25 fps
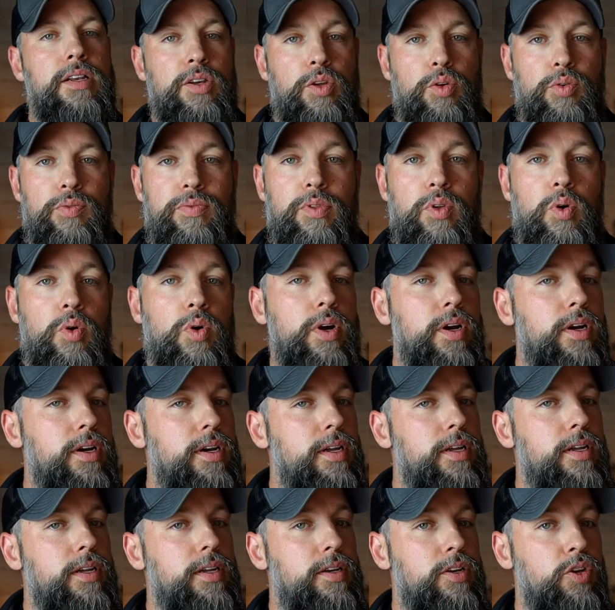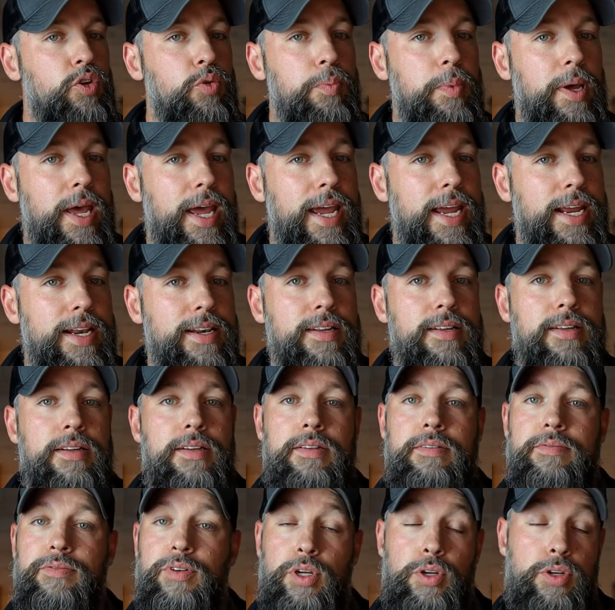new flooring, new paint
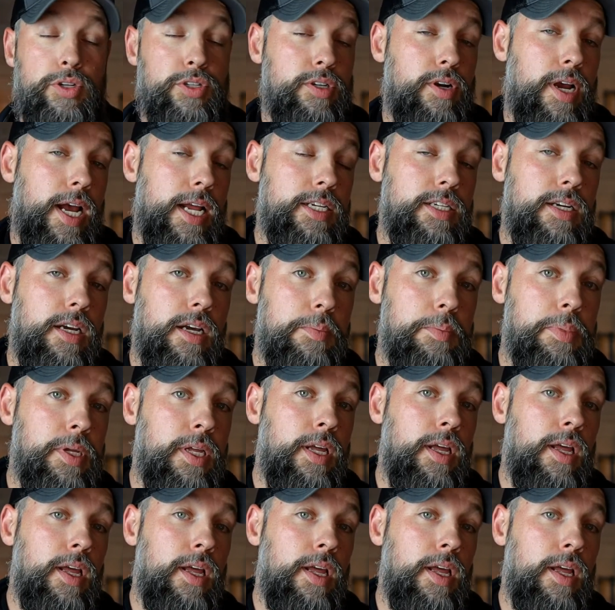for you to scratch up,